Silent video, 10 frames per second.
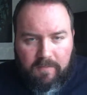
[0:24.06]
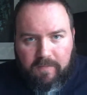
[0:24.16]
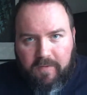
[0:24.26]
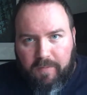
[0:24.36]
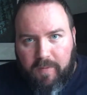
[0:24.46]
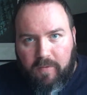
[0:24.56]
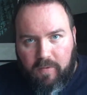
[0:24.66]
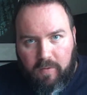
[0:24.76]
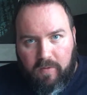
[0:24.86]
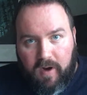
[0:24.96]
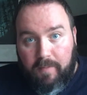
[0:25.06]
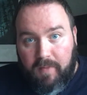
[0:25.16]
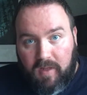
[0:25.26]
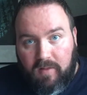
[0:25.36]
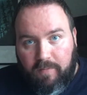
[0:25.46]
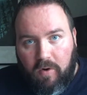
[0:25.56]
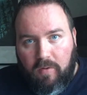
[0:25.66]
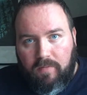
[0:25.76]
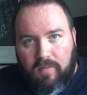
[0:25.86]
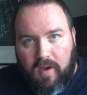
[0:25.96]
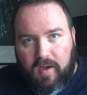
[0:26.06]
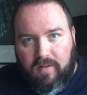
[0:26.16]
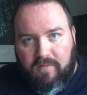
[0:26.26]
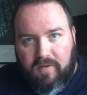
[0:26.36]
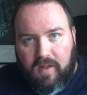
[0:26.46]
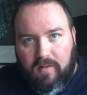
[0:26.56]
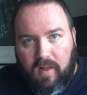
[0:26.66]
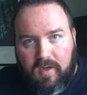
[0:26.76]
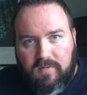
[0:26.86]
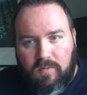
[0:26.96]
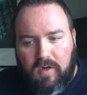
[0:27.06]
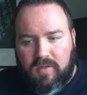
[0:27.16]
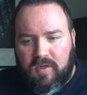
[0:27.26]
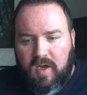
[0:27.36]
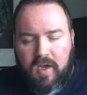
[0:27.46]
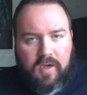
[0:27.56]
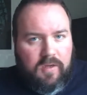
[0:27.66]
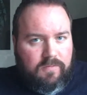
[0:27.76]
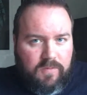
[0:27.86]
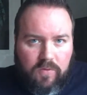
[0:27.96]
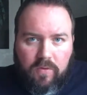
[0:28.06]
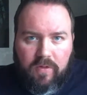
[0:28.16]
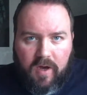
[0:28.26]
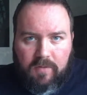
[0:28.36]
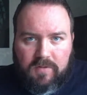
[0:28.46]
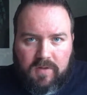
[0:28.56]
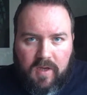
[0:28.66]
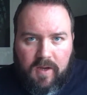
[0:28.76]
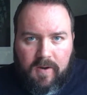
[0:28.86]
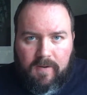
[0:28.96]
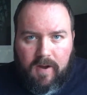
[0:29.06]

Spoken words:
for people who were at Mind the Pom, the event last March, you'll know that I was there.